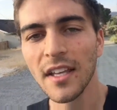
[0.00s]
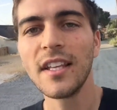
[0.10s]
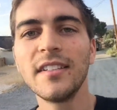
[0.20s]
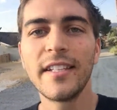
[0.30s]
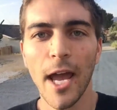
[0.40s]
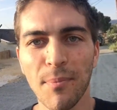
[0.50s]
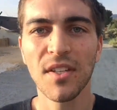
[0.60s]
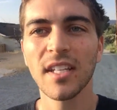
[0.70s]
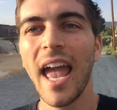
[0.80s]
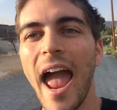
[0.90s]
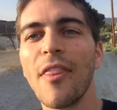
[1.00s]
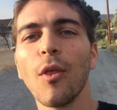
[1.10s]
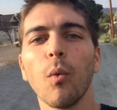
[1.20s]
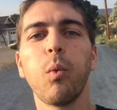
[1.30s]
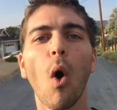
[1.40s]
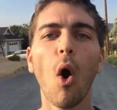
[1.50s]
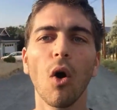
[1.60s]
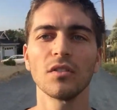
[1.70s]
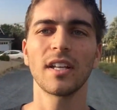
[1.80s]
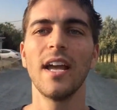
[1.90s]
the depths, and the
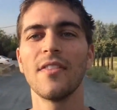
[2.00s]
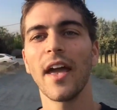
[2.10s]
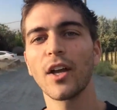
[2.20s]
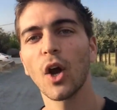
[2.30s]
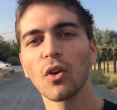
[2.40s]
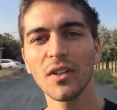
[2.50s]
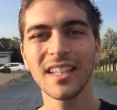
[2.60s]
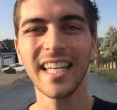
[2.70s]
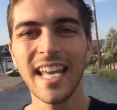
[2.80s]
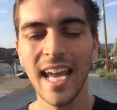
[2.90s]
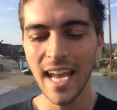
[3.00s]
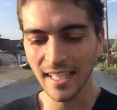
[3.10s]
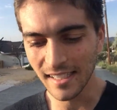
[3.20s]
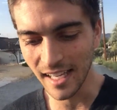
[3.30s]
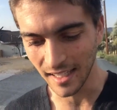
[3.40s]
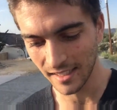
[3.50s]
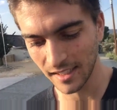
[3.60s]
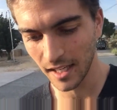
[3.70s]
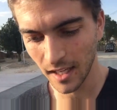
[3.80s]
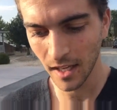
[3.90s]
walls that currently exist